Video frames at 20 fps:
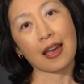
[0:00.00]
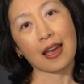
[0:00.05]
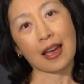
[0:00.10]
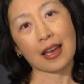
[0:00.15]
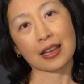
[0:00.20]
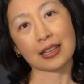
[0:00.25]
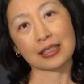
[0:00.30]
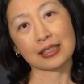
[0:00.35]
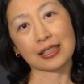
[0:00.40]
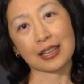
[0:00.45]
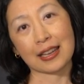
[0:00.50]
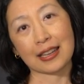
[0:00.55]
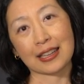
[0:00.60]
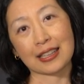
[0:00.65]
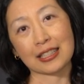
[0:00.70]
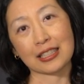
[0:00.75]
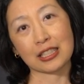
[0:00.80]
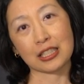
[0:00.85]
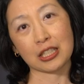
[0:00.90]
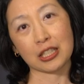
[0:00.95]
as I
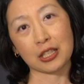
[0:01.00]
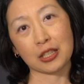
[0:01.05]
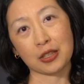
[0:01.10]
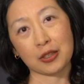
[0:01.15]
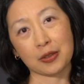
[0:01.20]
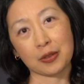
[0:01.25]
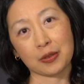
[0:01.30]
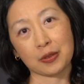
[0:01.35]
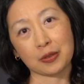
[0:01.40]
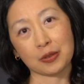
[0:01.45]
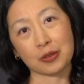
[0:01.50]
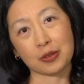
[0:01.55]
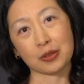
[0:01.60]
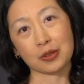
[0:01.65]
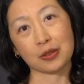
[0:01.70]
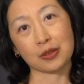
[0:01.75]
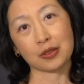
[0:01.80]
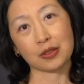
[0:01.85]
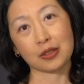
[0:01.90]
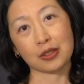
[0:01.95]
continue
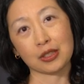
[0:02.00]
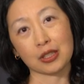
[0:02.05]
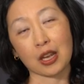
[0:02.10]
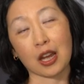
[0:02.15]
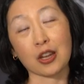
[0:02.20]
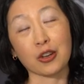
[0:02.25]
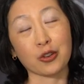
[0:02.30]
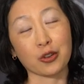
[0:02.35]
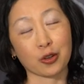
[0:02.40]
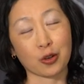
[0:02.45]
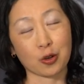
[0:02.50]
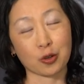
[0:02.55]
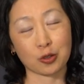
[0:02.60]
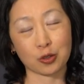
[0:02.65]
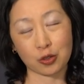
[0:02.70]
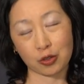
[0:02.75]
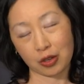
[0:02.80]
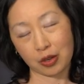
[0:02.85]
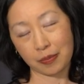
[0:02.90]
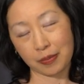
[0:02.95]
to undergo
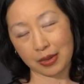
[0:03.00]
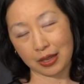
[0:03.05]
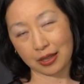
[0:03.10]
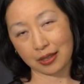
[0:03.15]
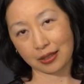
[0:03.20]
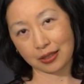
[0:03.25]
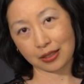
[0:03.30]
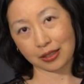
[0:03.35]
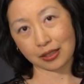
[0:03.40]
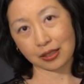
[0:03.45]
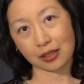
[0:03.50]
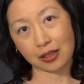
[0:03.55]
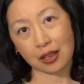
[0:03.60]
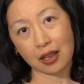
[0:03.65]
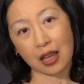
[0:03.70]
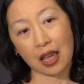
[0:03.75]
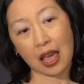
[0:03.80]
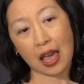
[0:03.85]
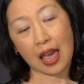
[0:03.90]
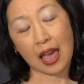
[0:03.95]
treatment.
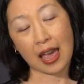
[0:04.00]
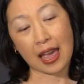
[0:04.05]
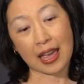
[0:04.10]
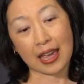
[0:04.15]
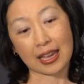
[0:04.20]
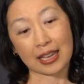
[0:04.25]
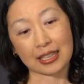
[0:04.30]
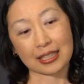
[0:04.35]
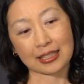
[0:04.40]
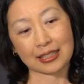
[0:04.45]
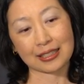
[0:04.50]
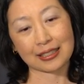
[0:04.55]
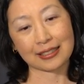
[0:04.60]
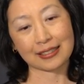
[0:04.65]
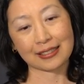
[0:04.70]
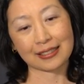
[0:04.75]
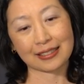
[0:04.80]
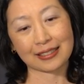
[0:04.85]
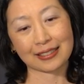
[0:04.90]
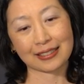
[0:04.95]

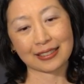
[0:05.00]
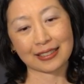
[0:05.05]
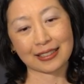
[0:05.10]
And